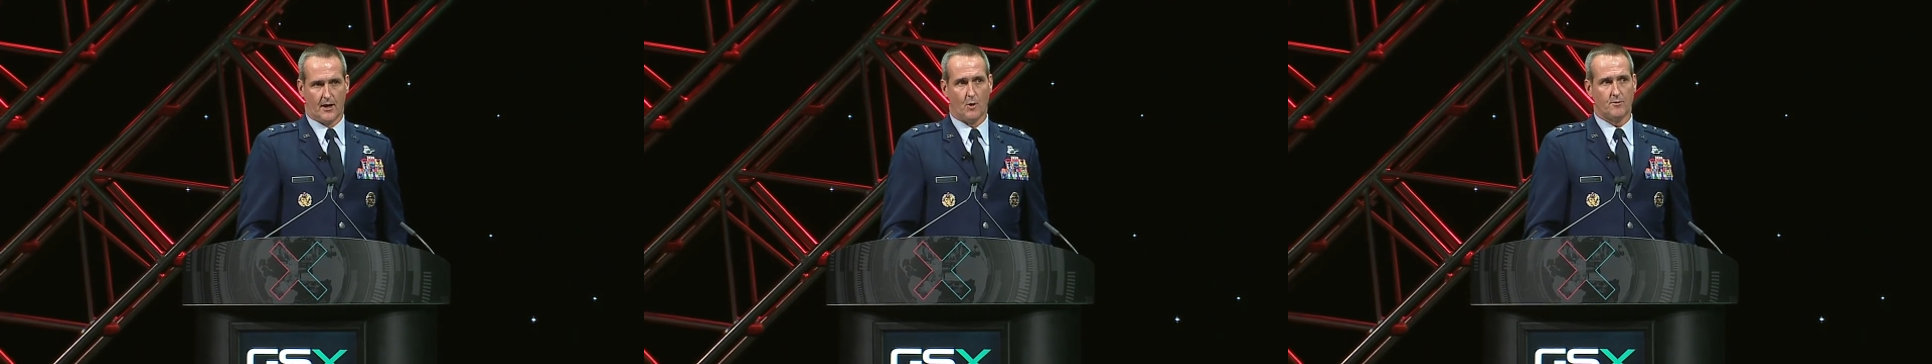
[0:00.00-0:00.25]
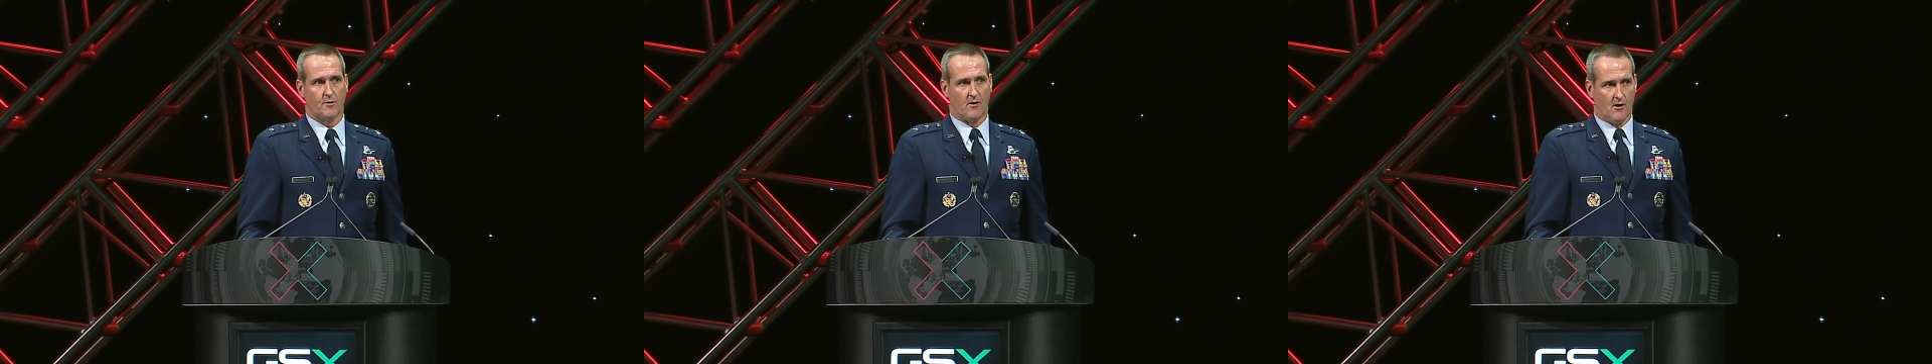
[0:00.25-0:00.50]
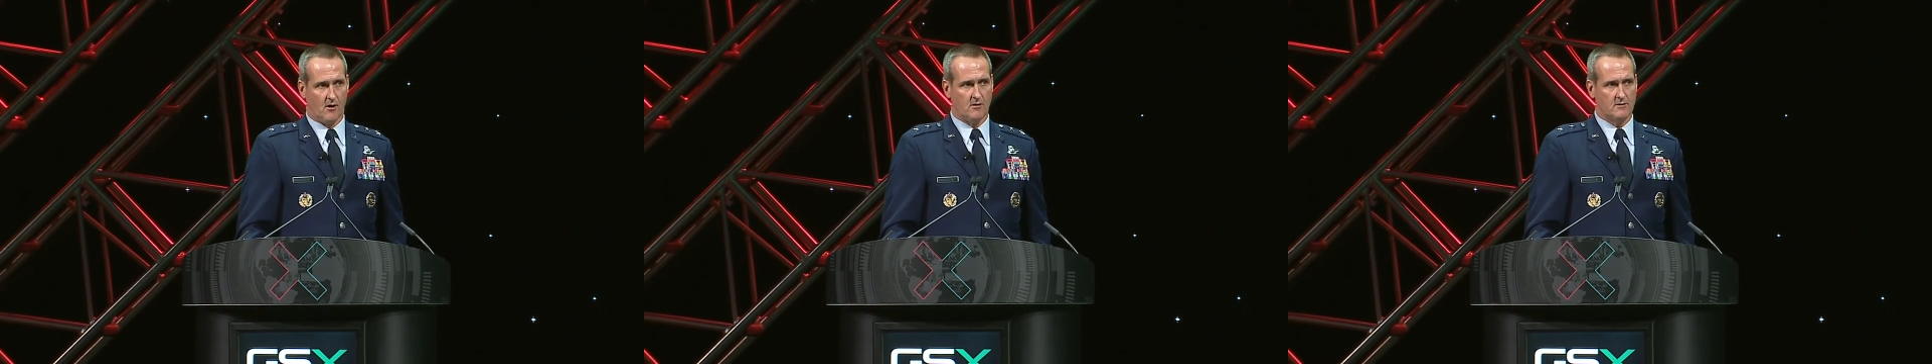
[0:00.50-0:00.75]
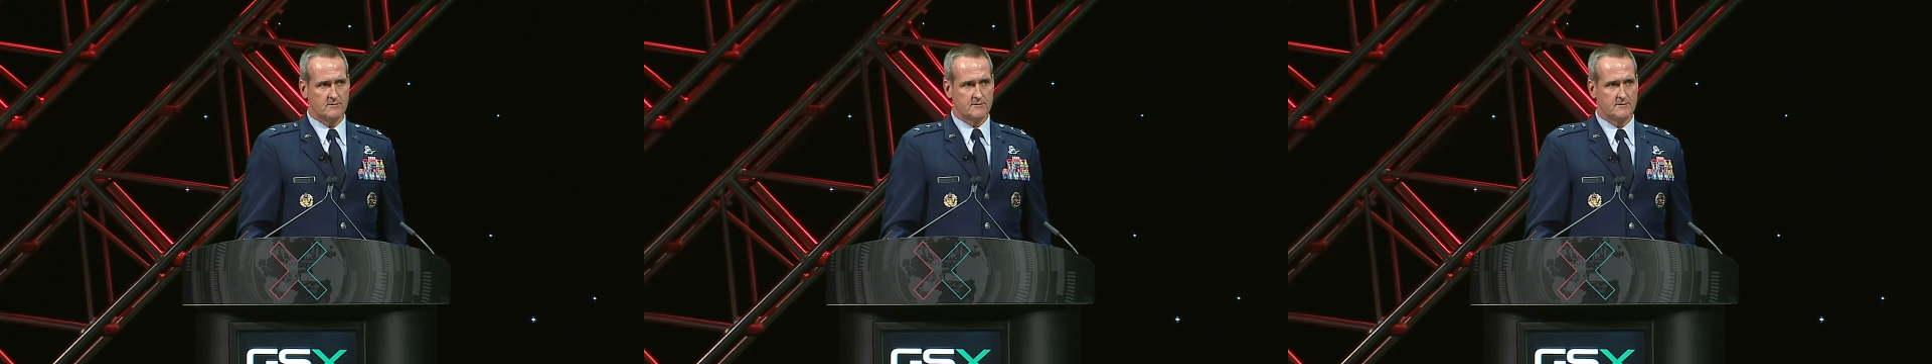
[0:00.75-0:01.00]
I hope you
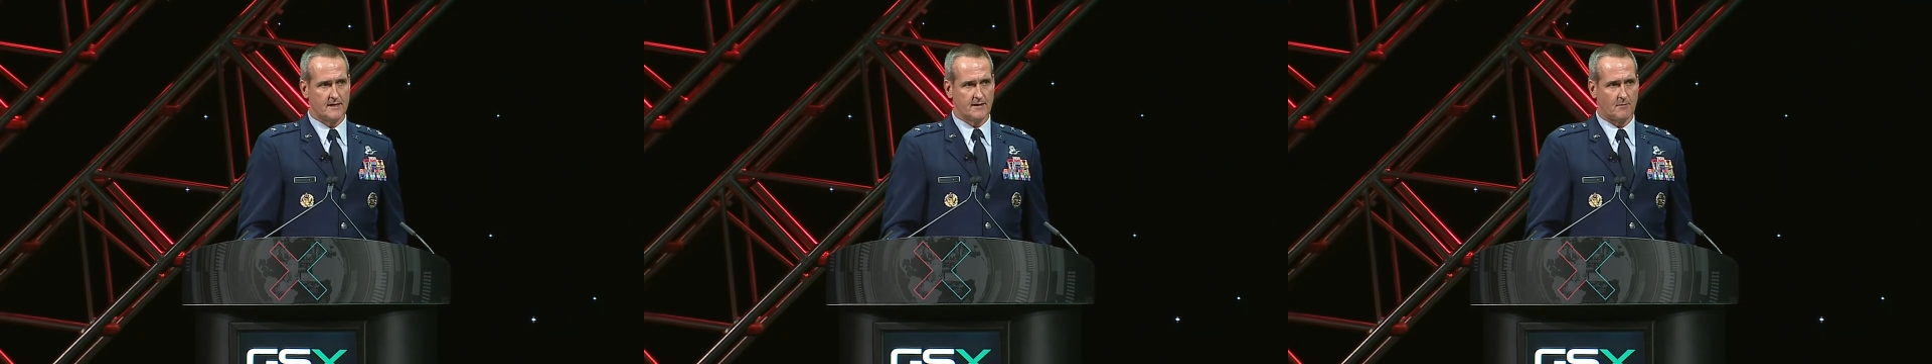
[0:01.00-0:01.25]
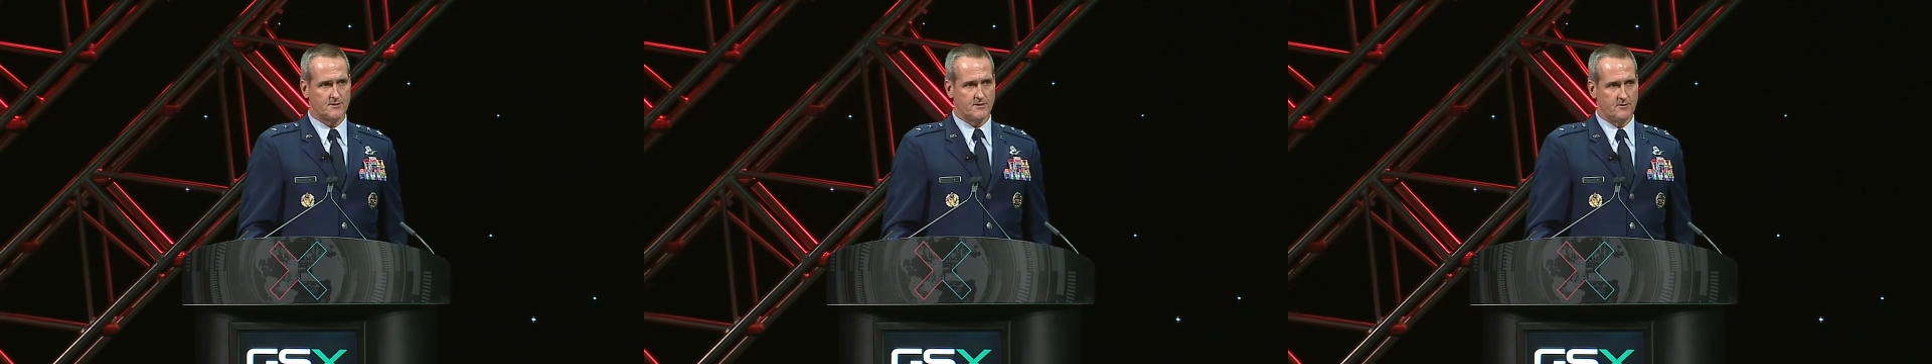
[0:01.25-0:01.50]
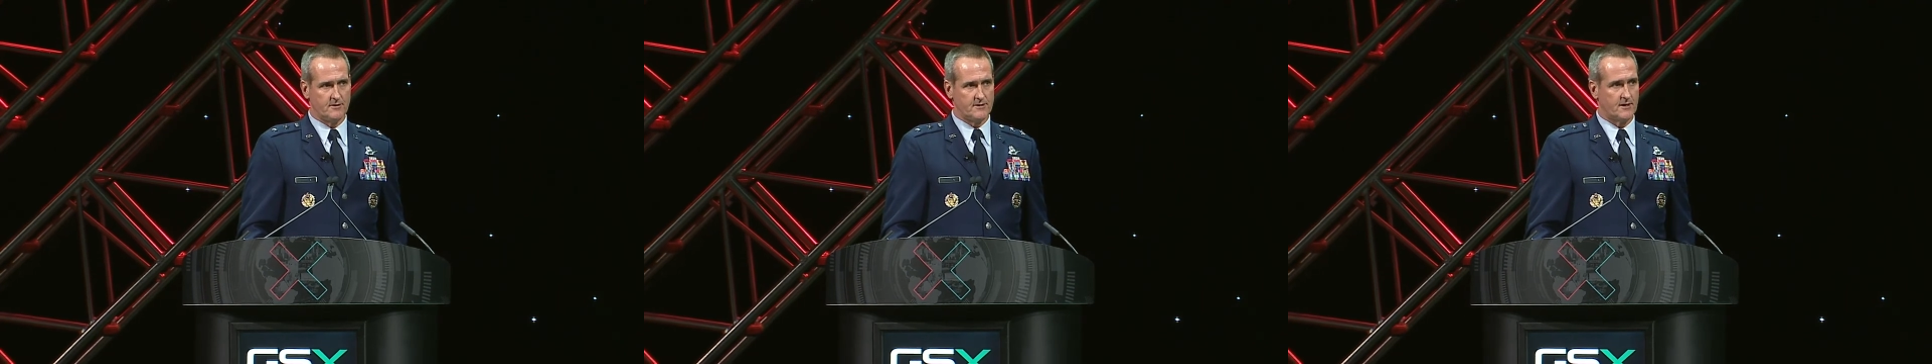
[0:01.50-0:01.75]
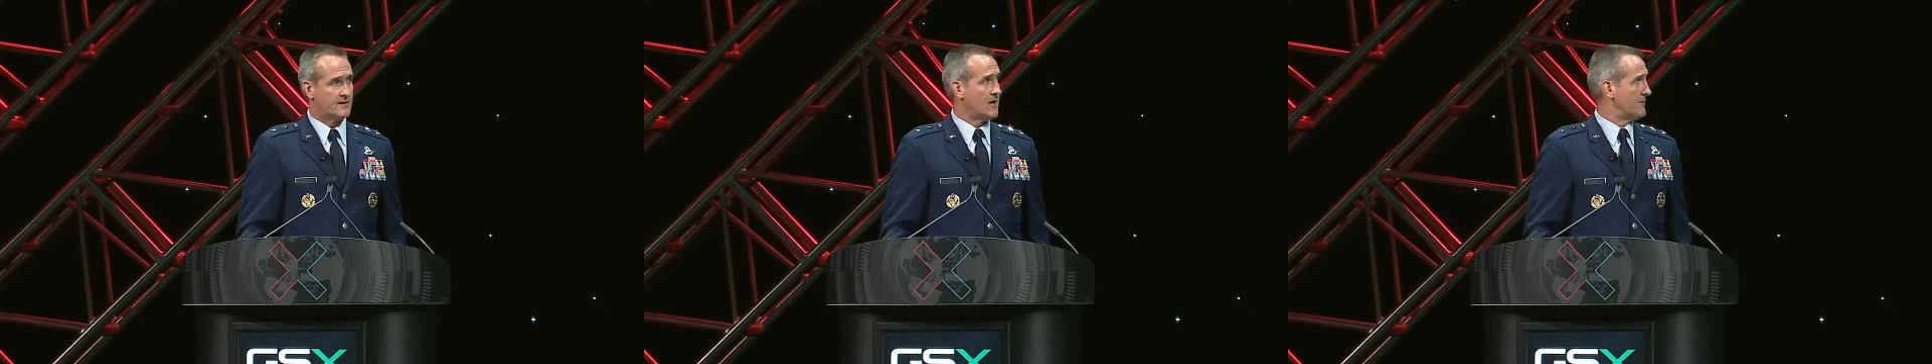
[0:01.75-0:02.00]
all take the
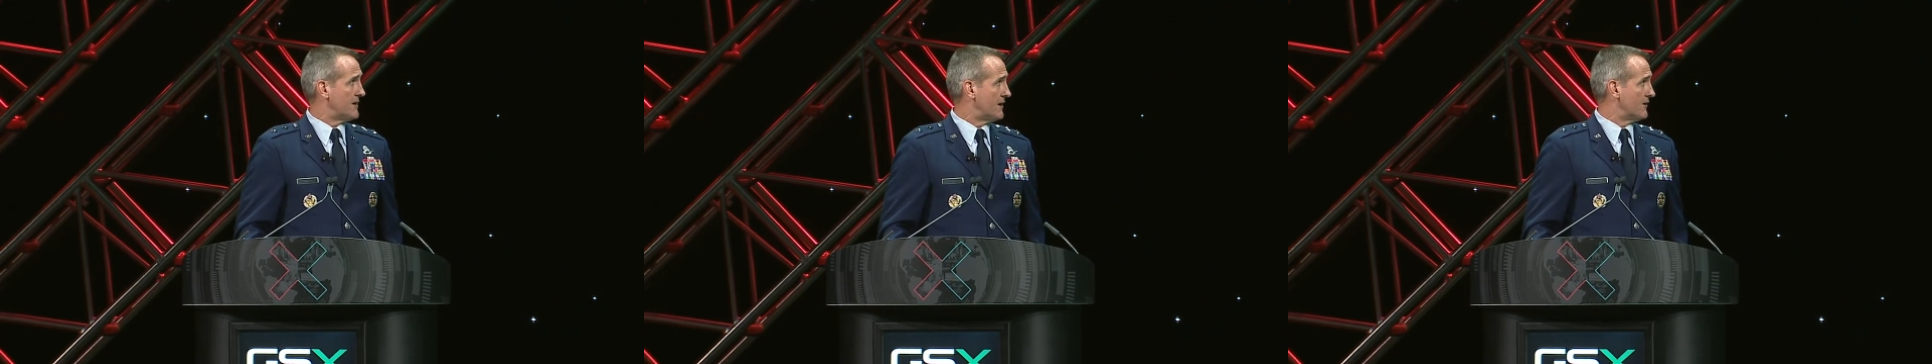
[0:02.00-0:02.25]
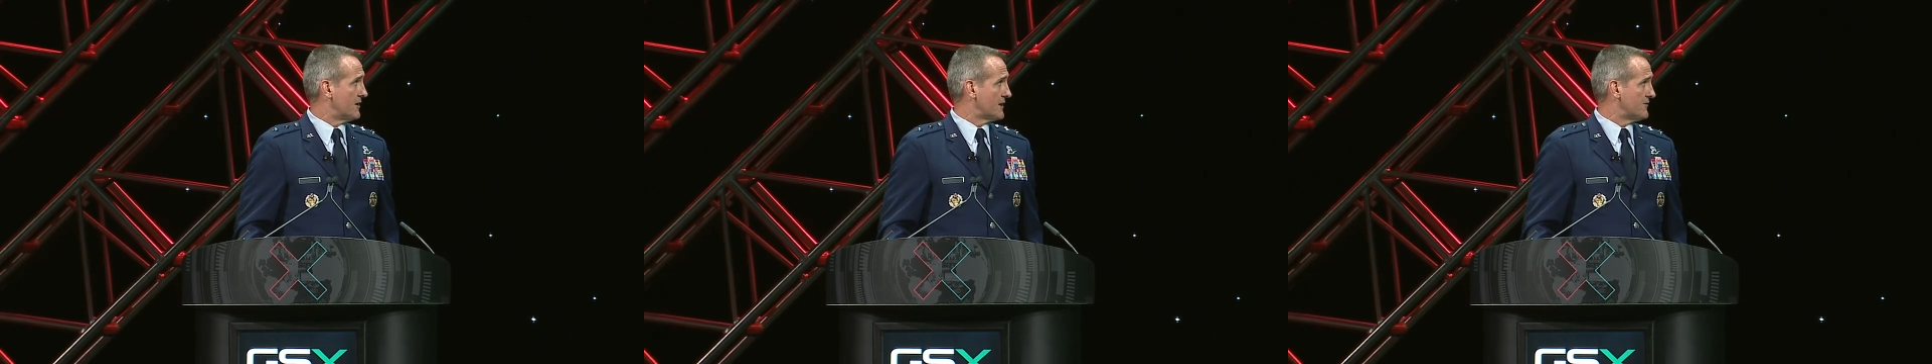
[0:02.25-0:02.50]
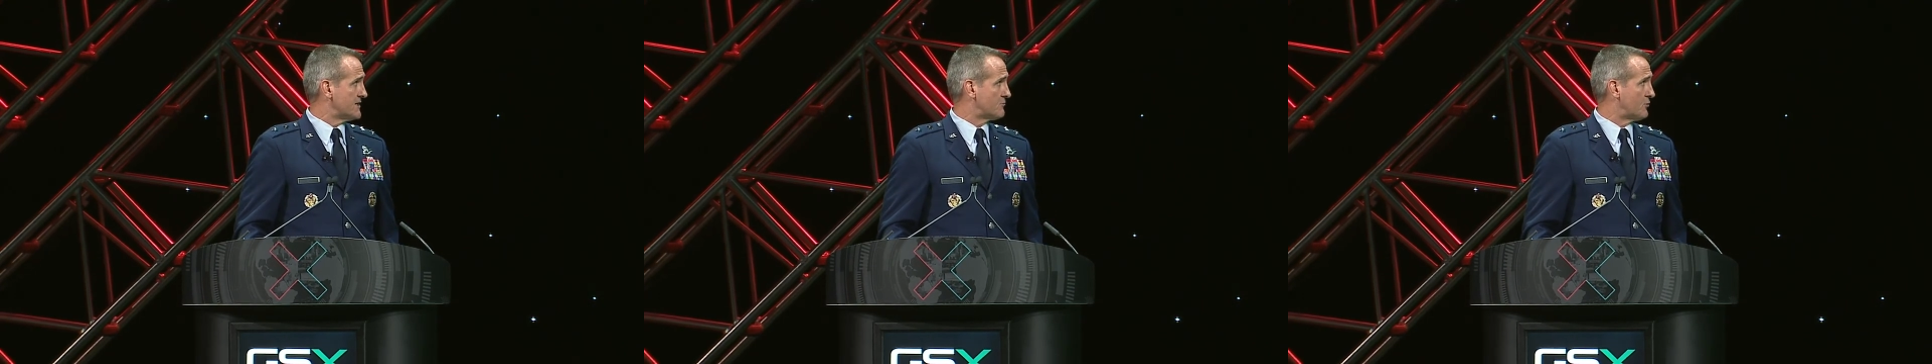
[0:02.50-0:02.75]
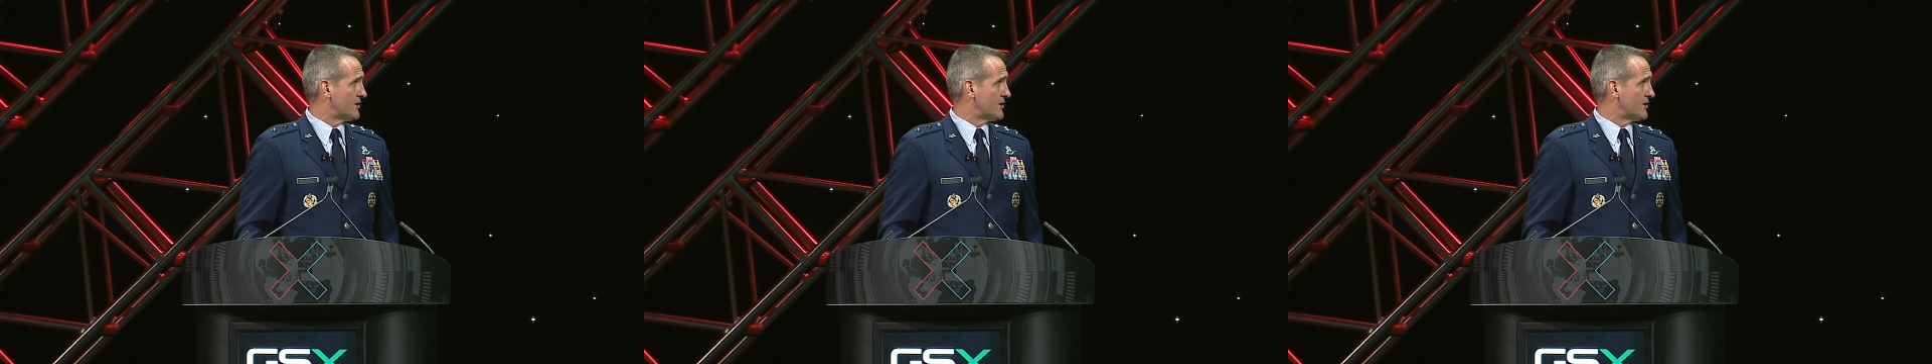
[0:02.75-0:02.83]
opportunity to come in and look at this,